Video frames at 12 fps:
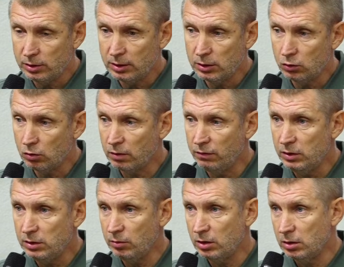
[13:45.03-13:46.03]
Uh,
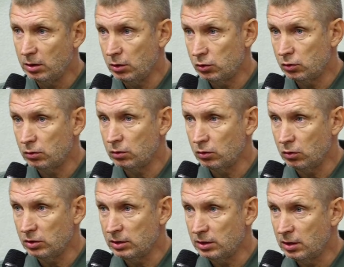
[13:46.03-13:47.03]

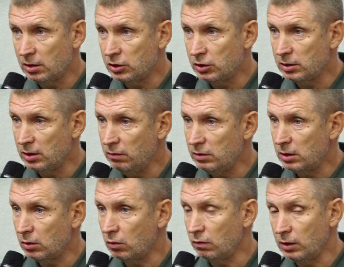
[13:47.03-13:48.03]
1648 is the
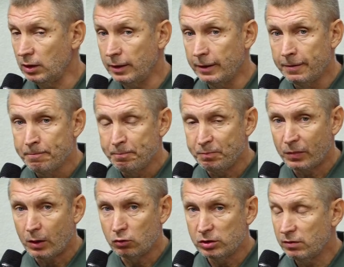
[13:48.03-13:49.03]
hotline uh, number
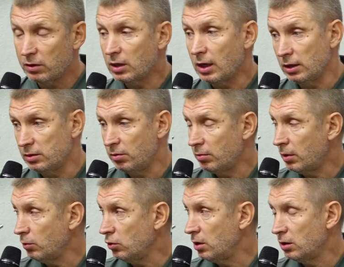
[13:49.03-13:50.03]
1648
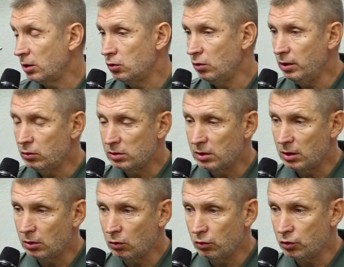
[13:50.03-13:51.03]
probably uh,
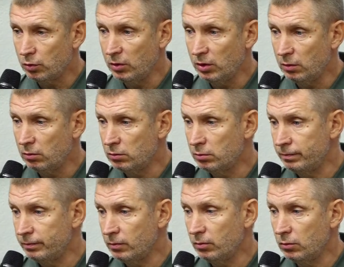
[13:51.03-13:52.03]
some people
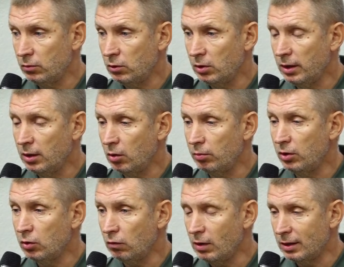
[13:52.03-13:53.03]
uh, who are watching us
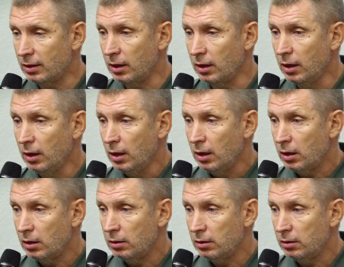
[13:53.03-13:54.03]
already addressed
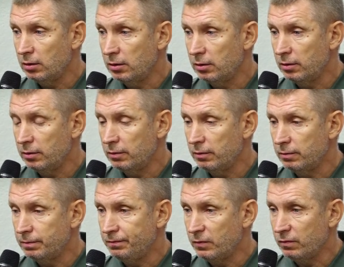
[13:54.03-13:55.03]
them for
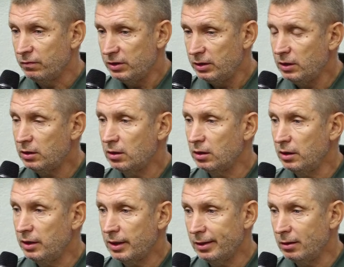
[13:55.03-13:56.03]
us to be able to account
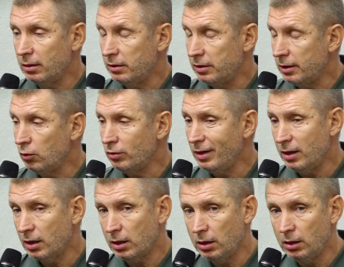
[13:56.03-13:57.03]
all
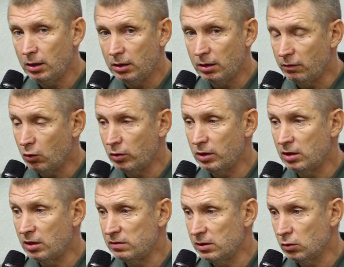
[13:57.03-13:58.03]
people
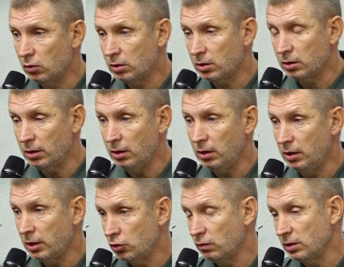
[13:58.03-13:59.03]
that
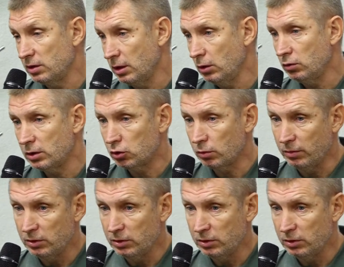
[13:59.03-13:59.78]
we have no connection